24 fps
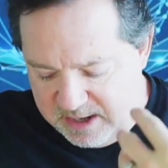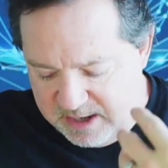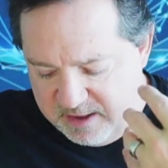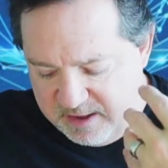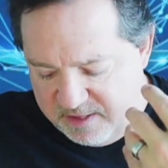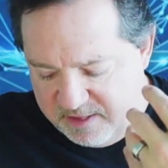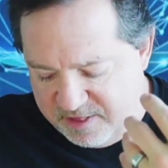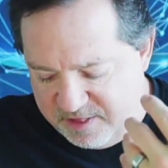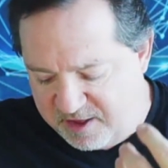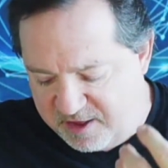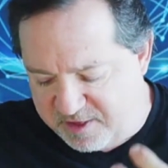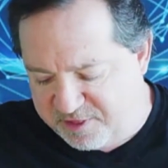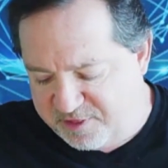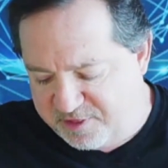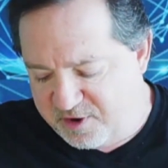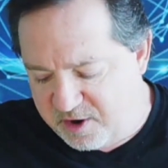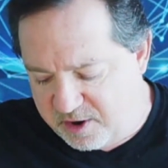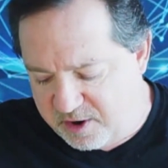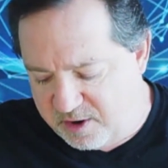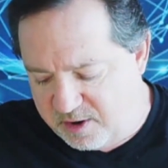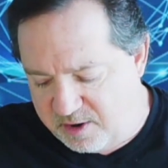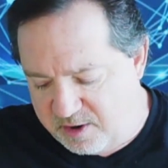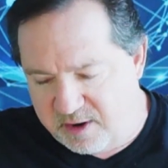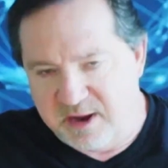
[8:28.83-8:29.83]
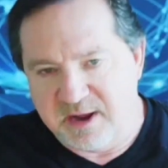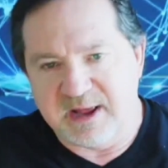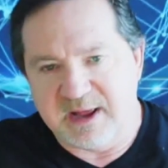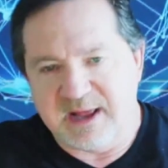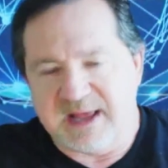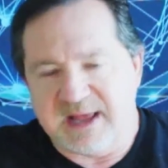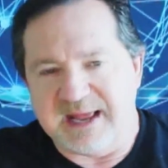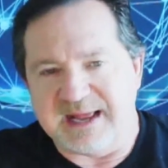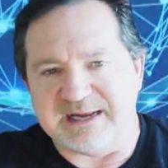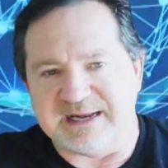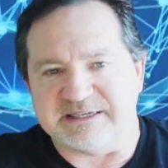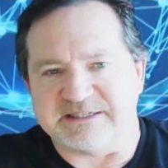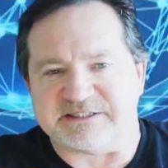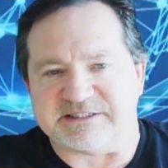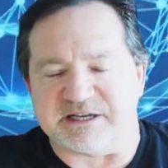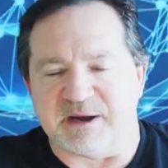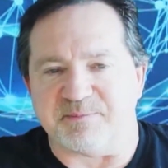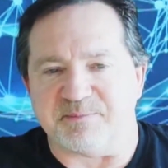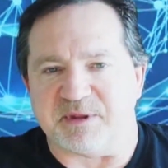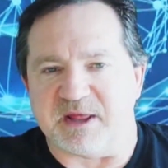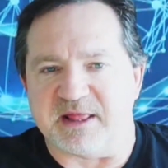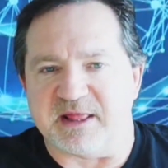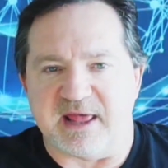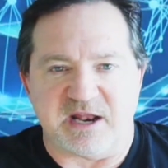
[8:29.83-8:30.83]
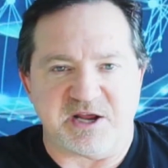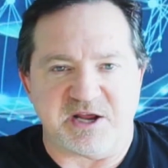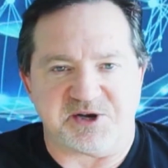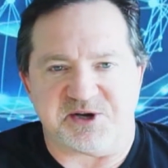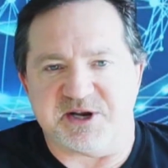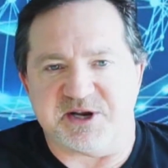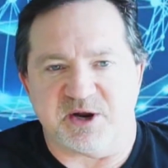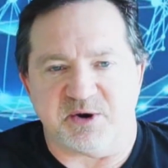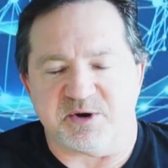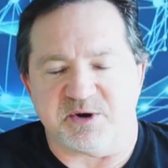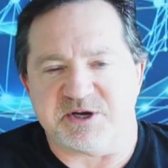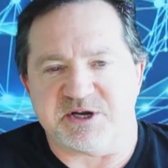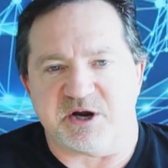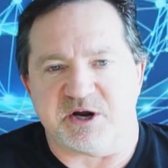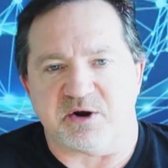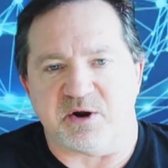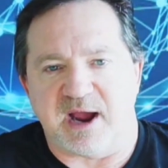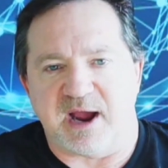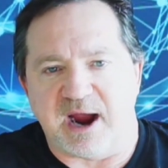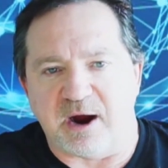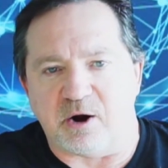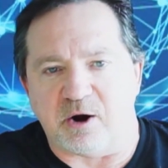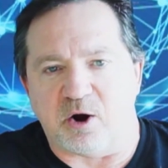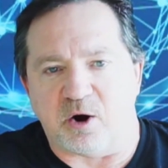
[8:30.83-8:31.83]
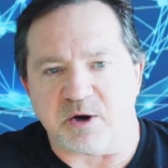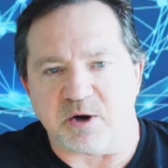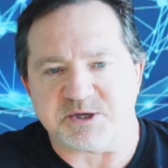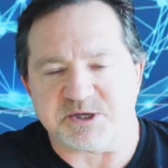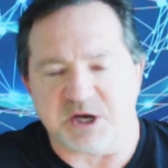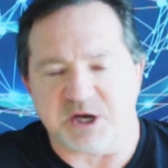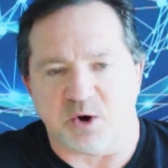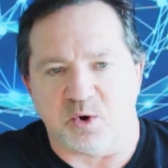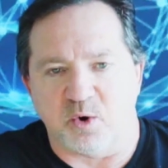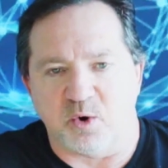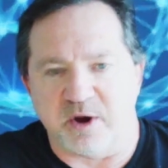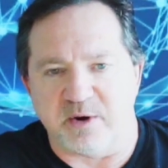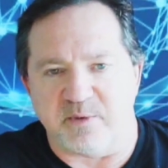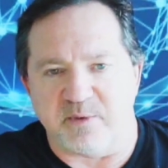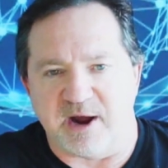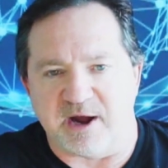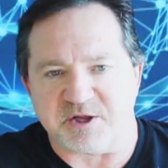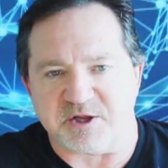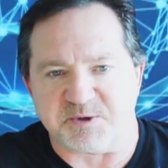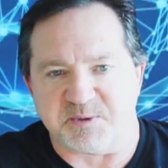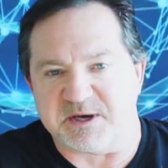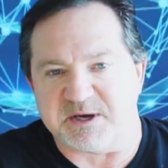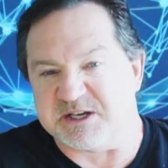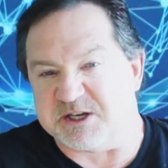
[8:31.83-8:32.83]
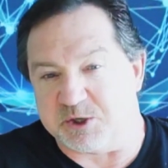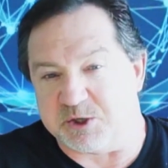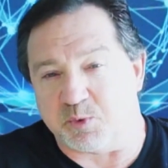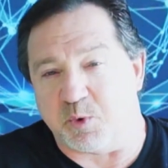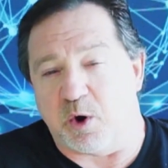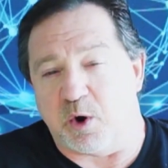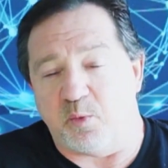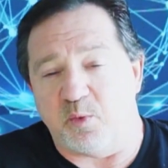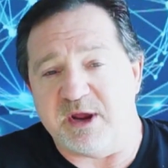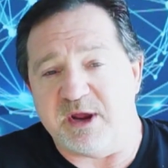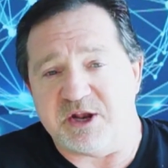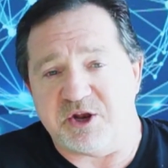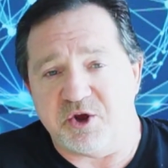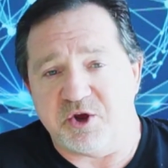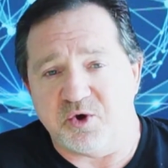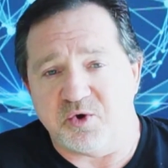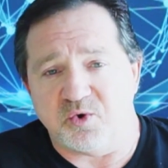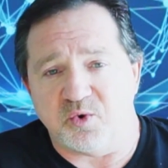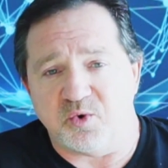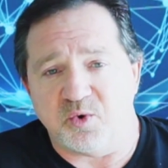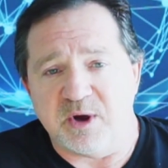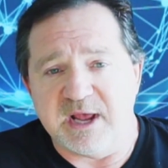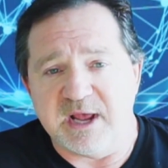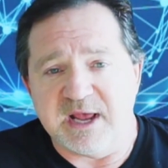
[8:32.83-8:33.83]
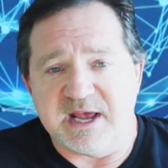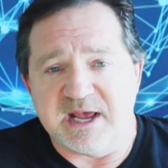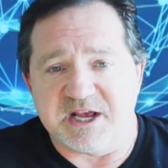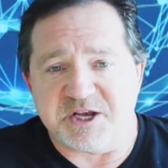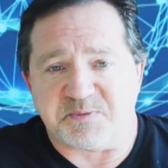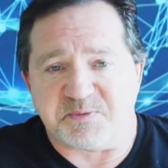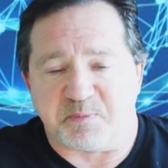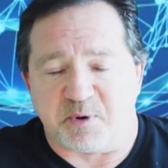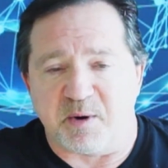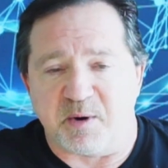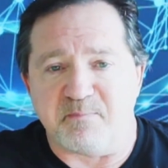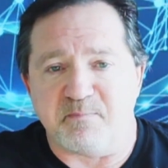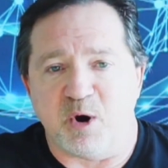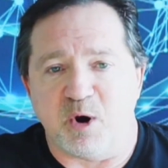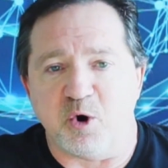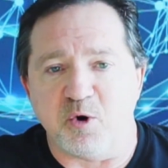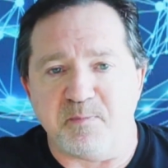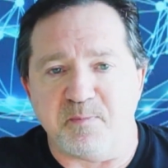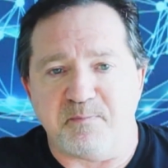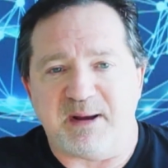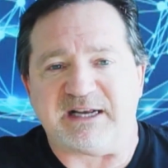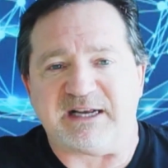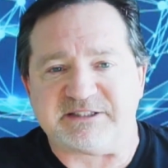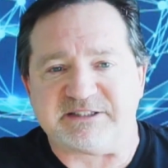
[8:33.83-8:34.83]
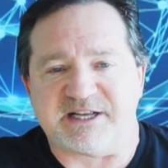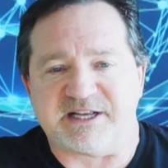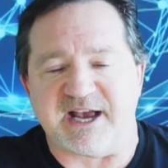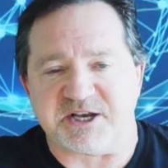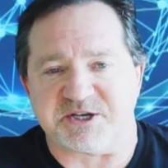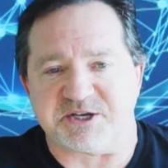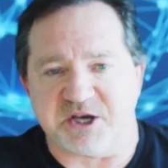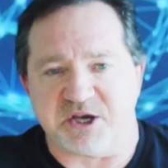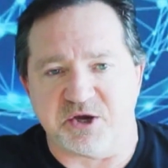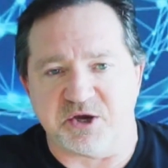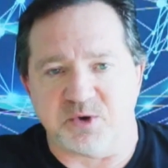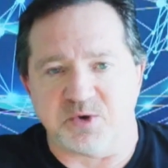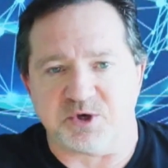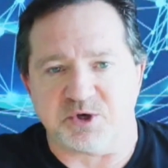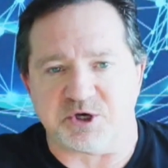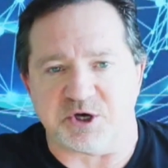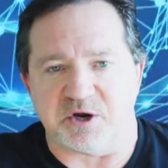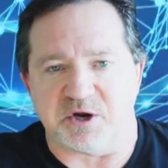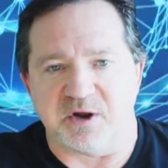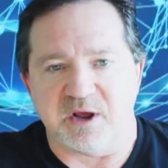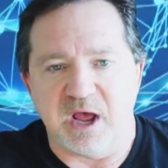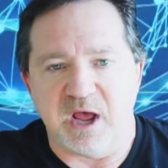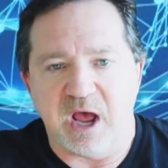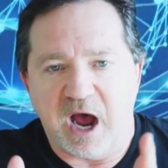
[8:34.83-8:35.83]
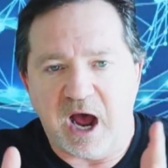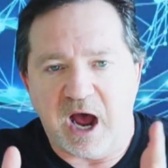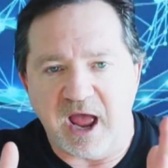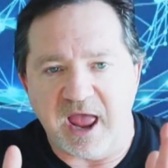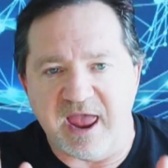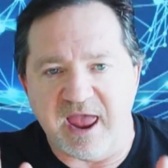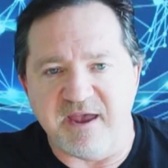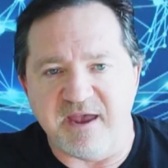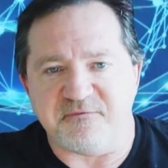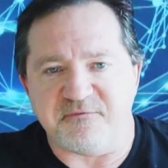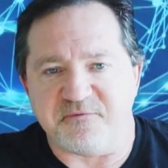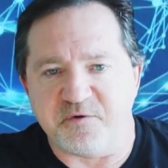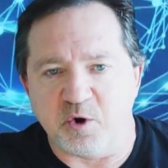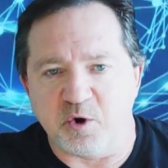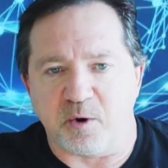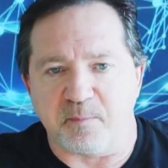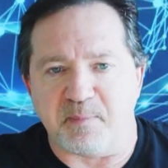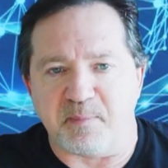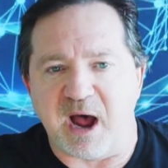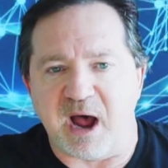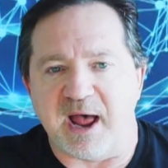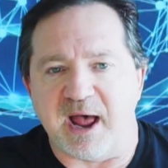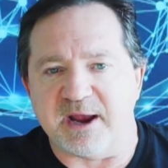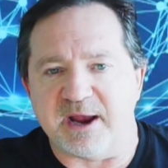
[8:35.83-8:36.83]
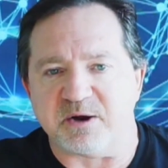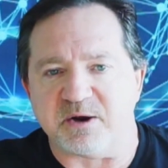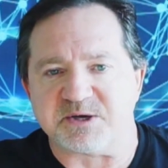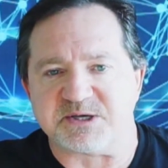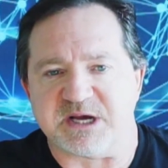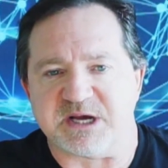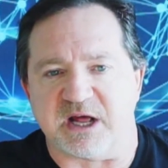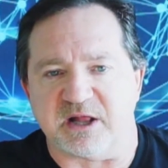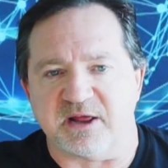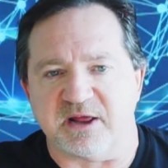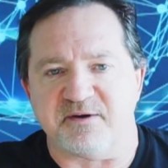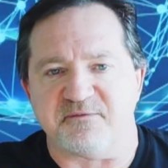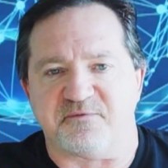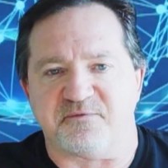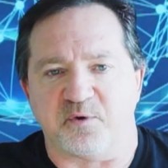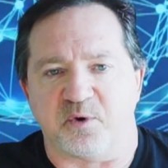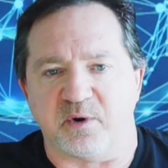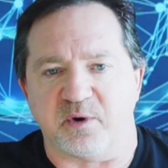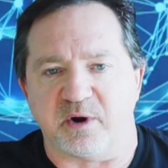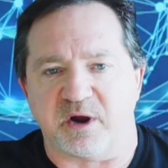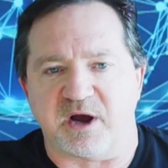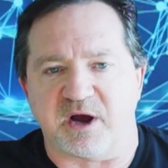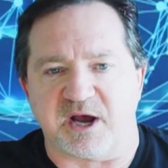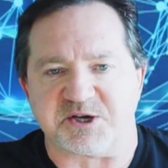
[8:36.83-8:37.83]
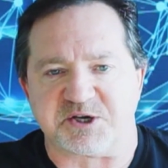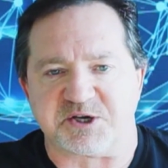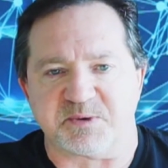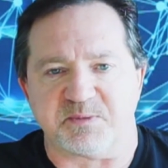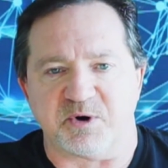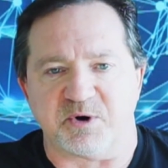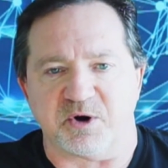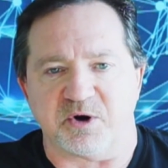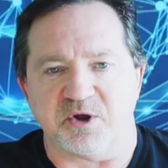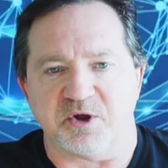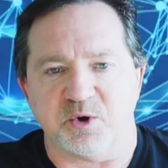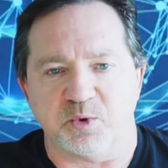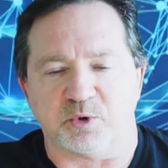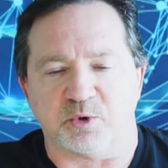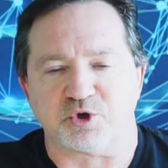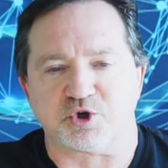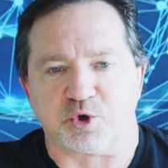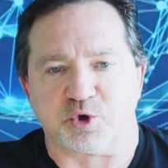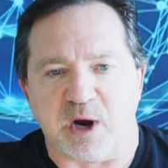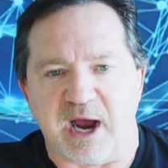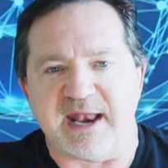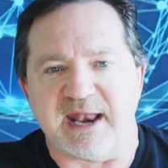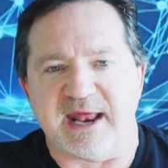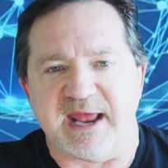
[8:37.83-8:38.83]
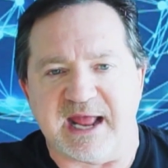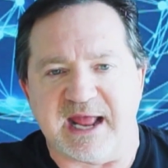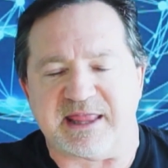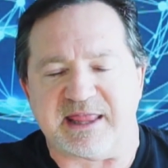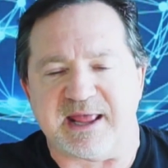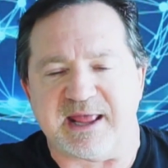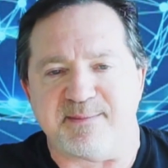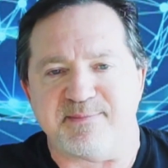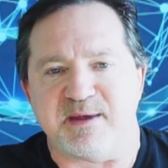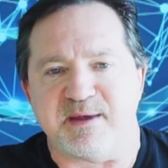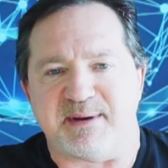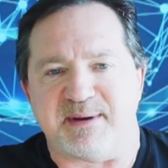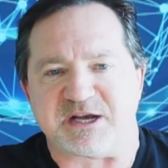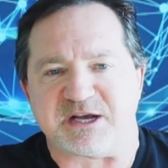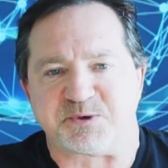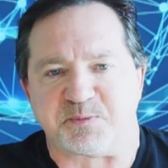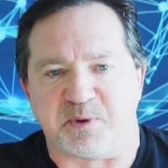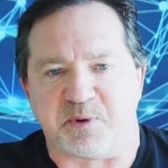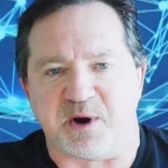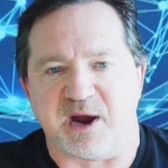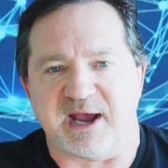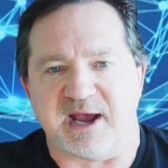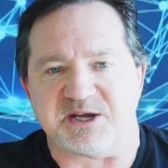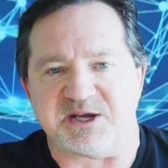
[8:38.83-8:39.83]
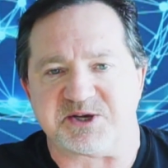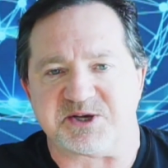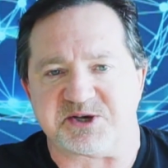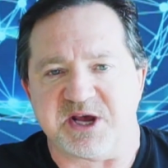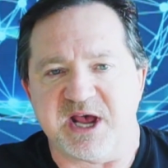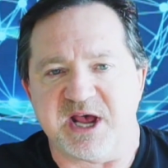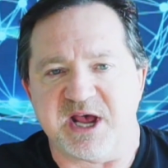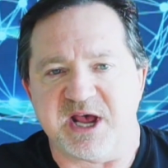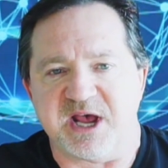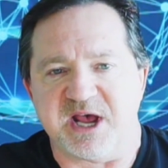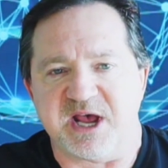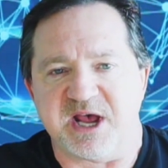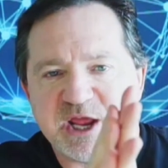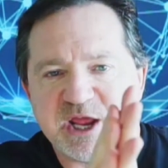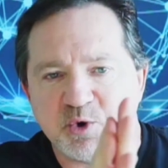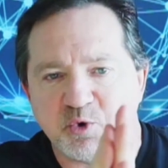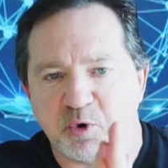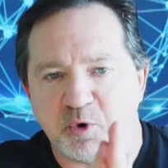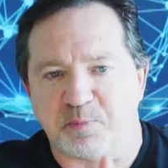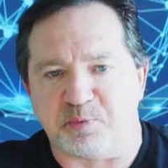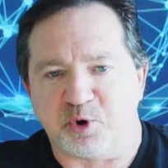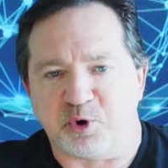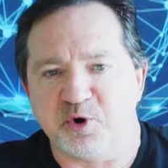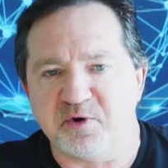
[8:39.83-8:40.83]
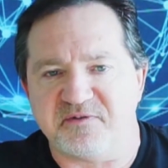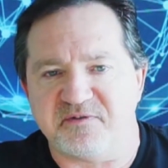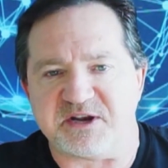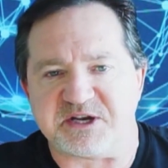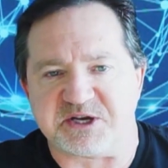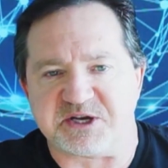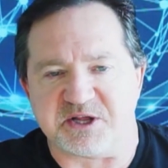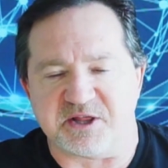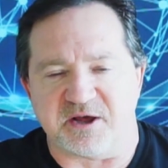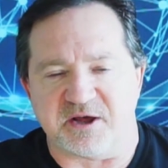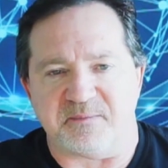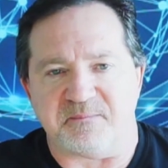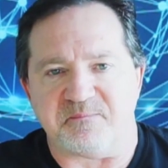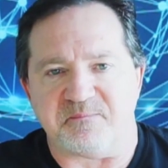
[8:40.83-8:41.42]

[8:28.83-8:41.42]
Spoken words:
The third is something that is near and dear to our hearts at CoinRoutes, because it's what we do, is promote best execution. If you're buying or selling for a customer, you will try to get them the best price, and you will prove it to them.